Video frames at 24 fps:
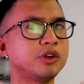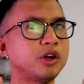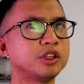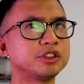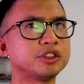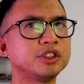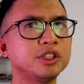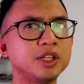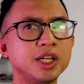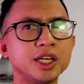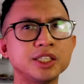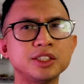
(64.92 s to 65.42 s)

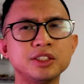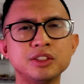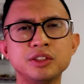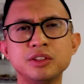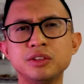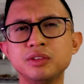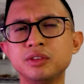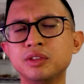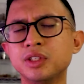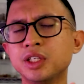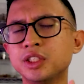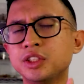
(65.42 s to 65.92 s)
also like
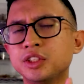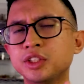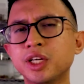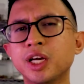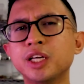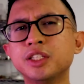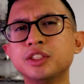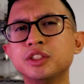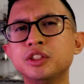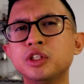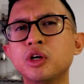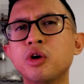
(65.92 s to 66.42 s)
to let you
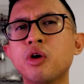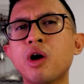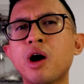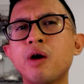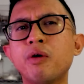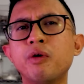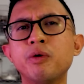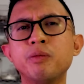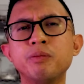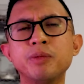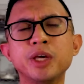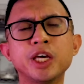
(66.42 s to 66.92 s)
guys know I
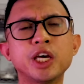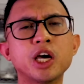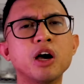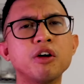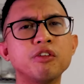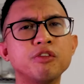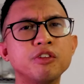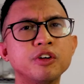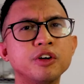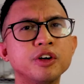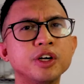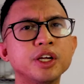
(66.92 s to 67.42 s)
won't be
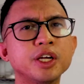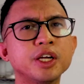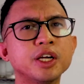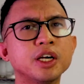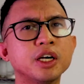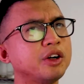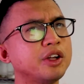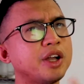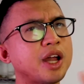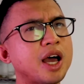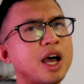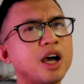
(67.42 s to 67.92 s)
covering
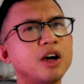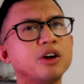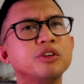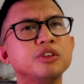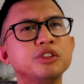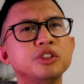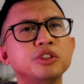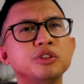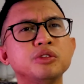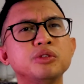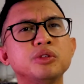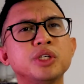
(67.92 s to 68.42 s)
on how
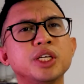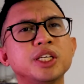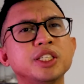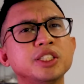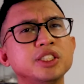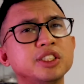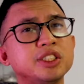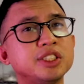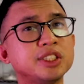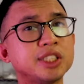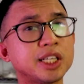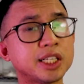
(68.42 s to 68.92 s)
you can
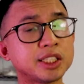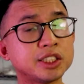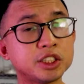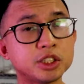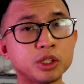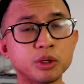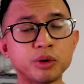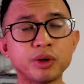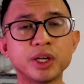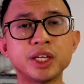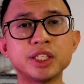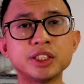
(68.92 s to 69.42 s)
sex
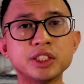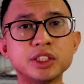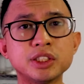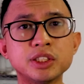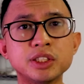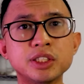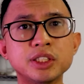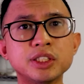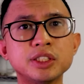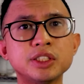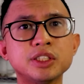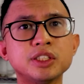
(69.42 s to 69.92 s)

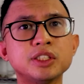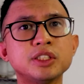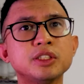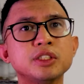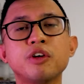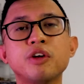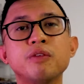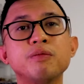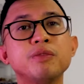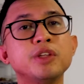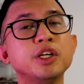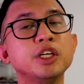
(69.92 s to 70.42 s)
tarantulas
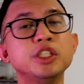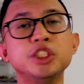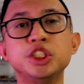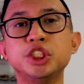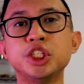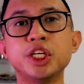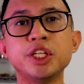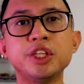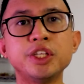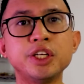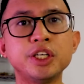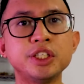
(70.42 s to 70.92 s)
from their
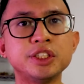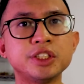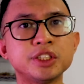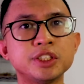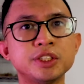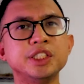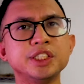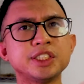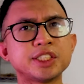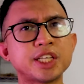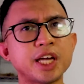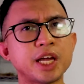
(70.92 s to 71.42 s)
genders.
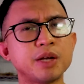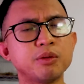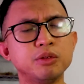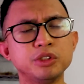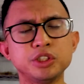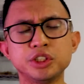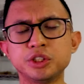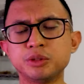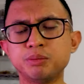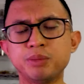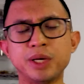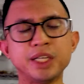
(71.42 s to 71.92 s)
This guide will
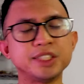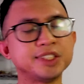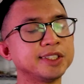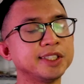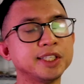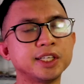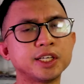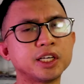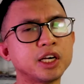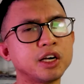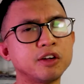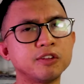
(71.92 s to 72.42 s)
just
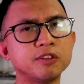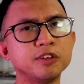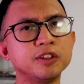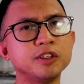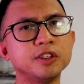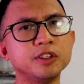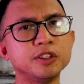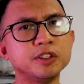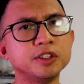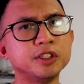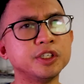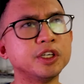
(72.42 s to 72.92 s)
basically
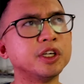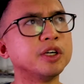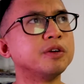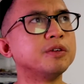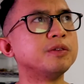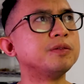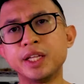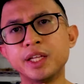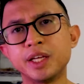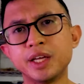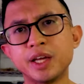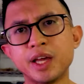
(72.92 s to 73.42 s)
cover,
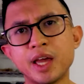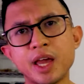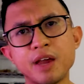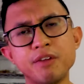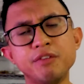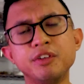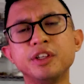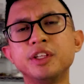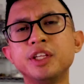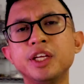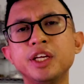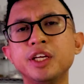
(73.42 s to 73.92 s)

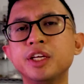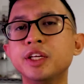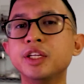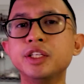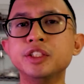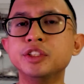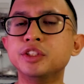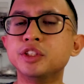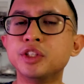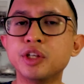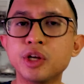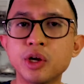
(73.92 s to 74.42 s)
everything you
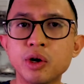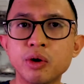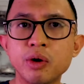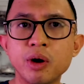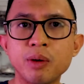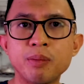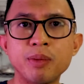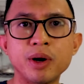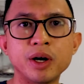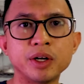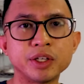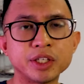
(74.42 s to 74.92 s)
need to know
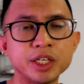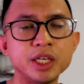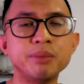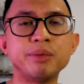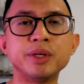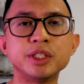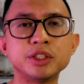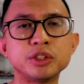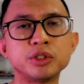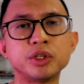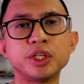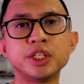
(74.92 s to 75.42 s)
about
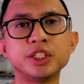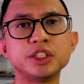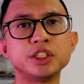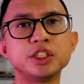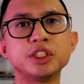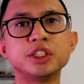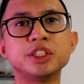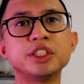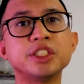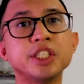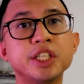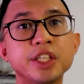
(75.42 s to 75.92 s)
keeping
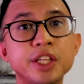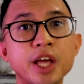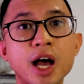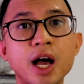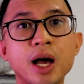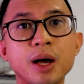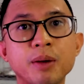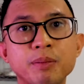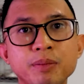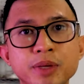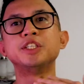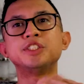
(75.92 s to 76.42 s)
tarantulas in the
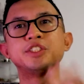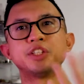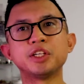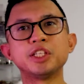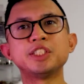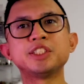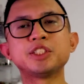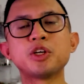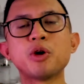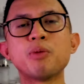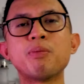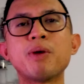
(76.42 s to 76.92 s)
hobby. So
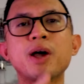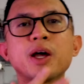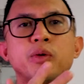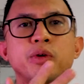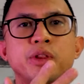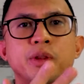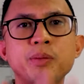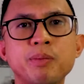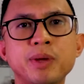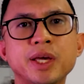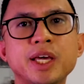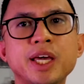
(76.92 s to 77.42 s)
let's go back
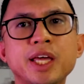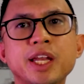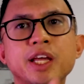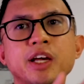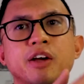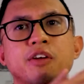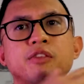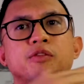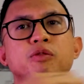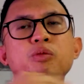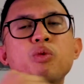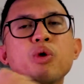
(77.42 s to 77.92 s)
with the beginning
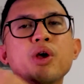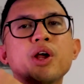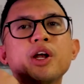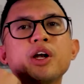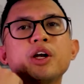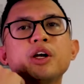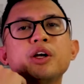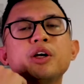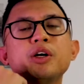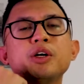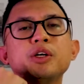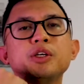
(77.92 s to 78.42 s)
of
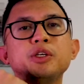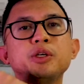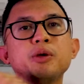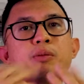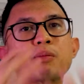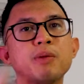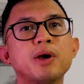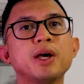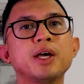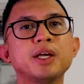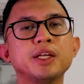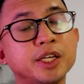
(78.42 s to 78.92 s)
where you
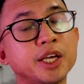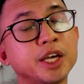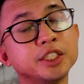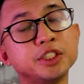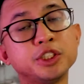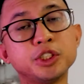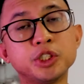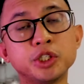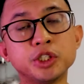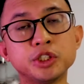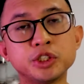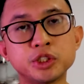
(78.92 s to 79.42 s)
might
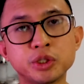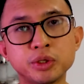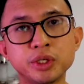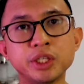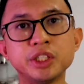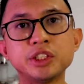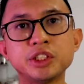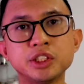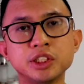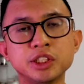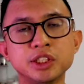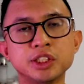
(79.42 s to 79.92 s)
get your
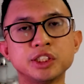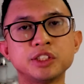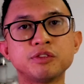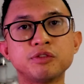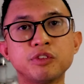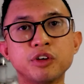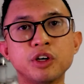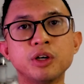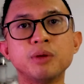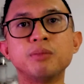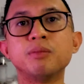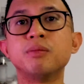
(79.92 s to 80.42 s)
tarantulas
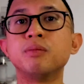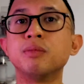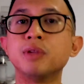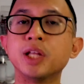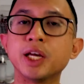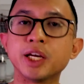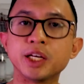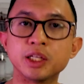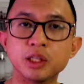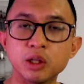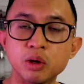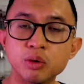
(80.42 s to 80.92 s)
from,
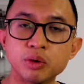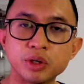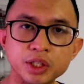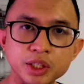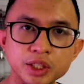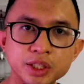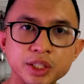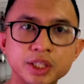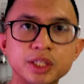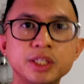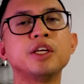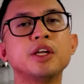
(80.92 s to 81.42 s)
like
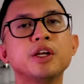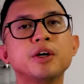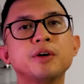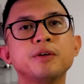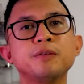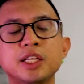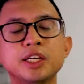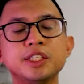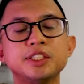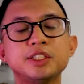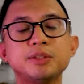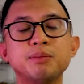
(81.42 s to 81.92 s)
locally,
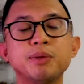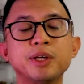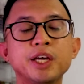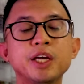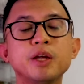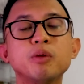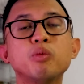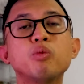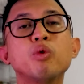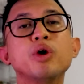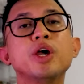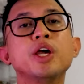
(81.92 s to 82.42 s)
Let's
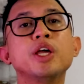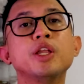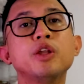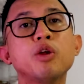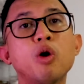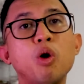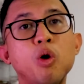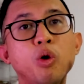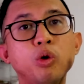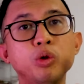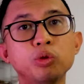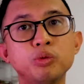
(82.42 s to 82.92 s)
begin with
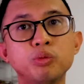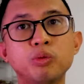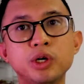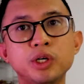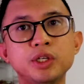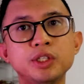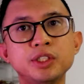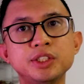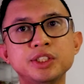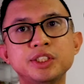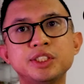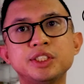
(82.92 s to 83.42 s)
old
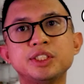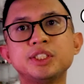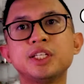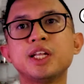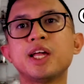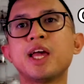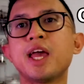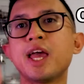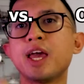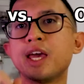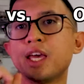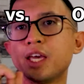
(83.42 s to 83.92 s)
worlds
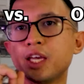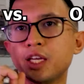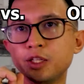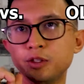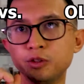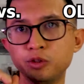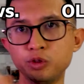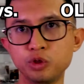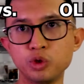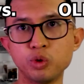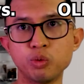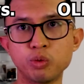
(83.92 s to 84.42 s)

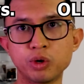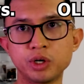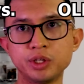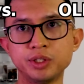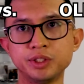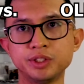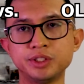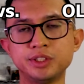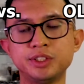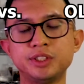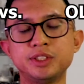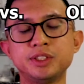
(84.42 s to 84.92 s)
and new
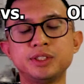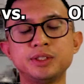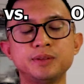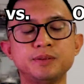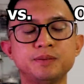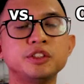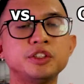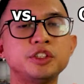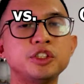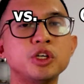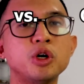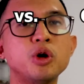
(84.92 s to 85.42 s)
worlds.
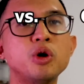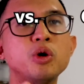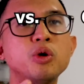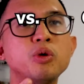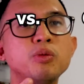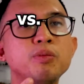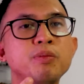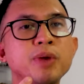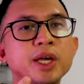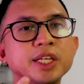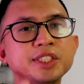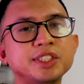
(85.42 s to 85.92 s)
So
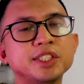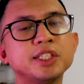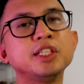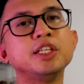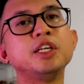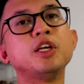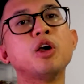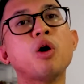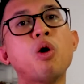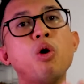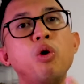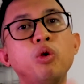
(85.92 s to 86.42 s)

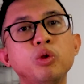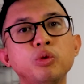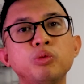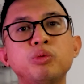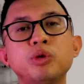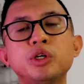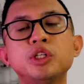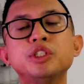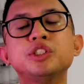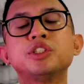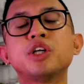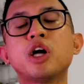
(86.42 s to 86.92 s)
basically, old
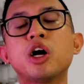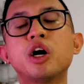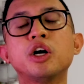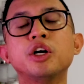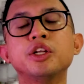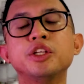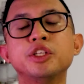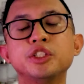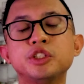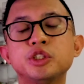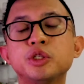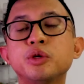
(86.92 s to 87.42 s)
worlds are
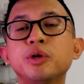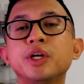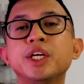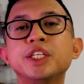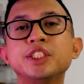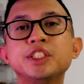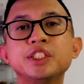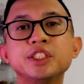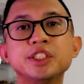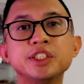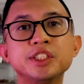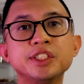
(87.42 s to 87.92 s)
the
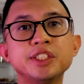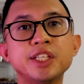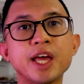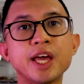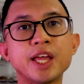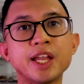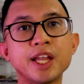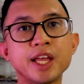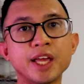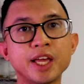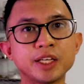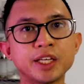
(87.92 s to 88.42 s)
tarantulas
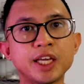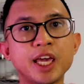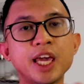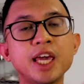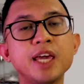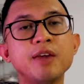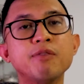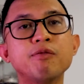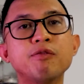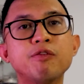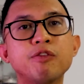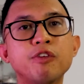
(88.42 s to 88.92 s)
that
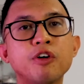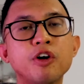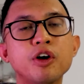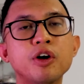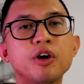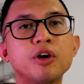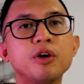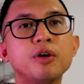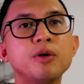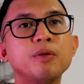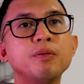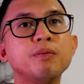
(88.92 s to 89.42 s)
came
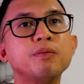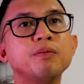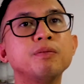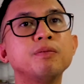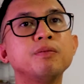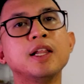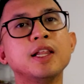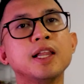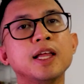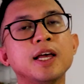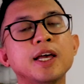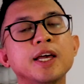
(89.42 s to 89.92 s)
from
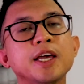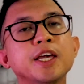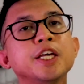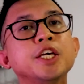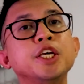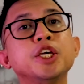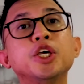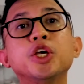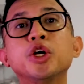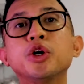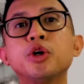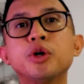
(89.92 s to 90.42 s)
like
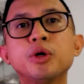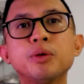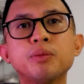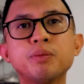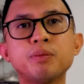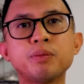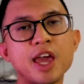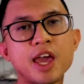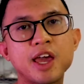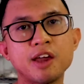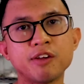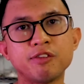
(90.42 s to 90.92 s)
Europe,
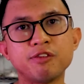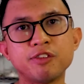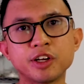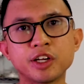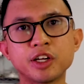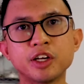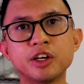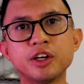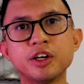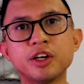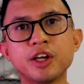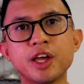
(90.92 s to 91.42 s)

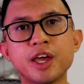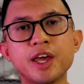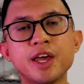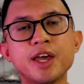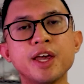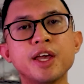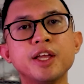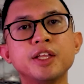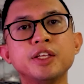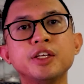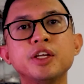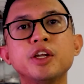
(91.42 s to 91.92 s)
Africa,
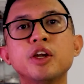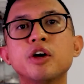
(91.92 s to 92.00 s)
and